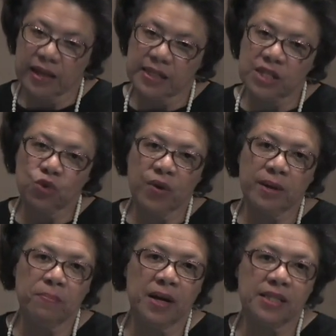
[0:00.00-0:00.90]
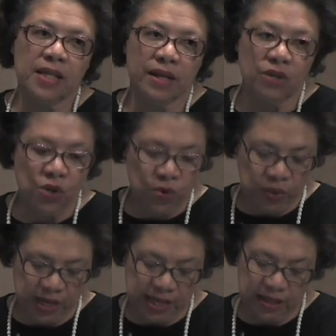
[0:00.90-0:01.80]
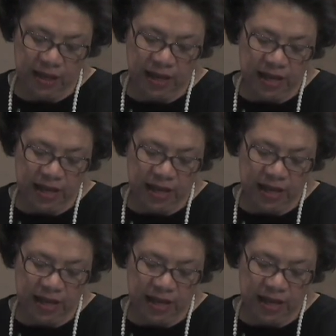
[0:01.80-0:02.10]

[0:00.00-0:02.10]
District President Newton